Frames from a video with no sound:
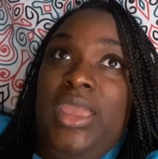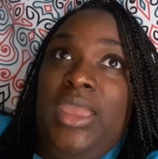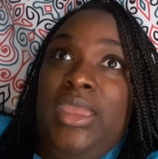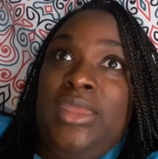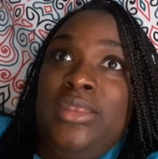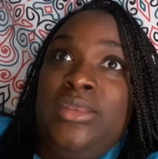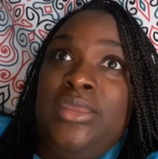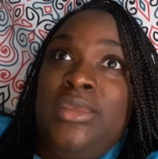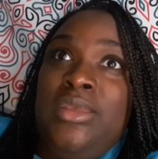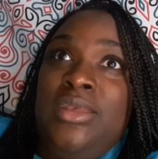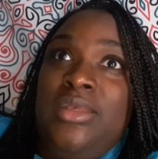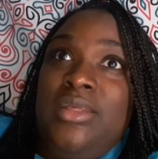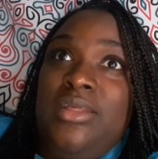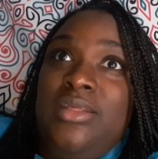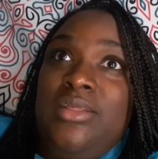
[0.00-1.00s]
And
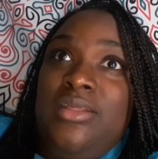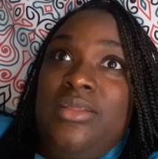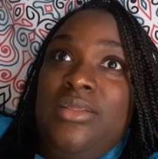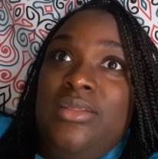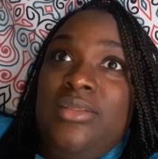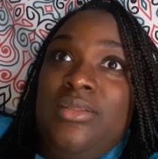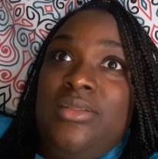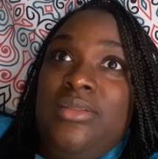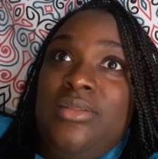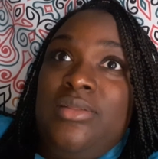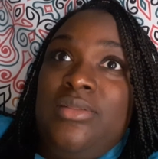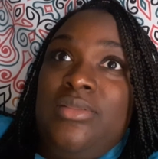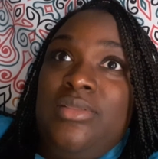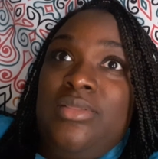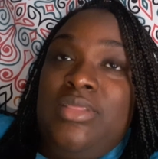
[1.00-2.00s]

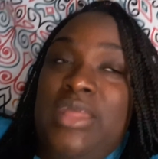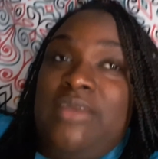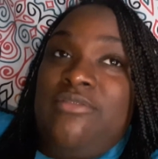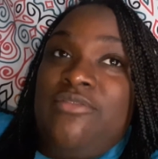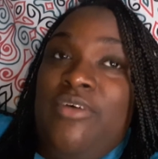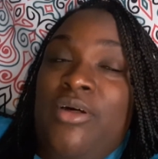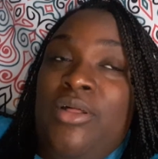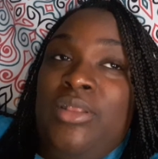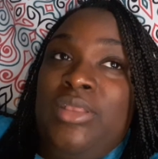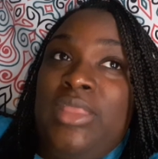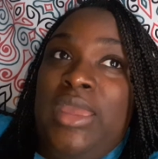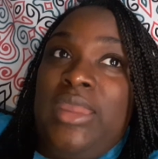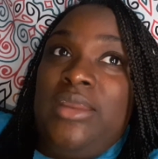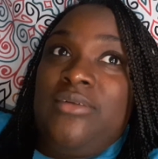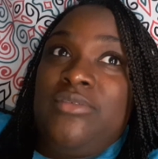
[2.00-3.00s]
that fall, like,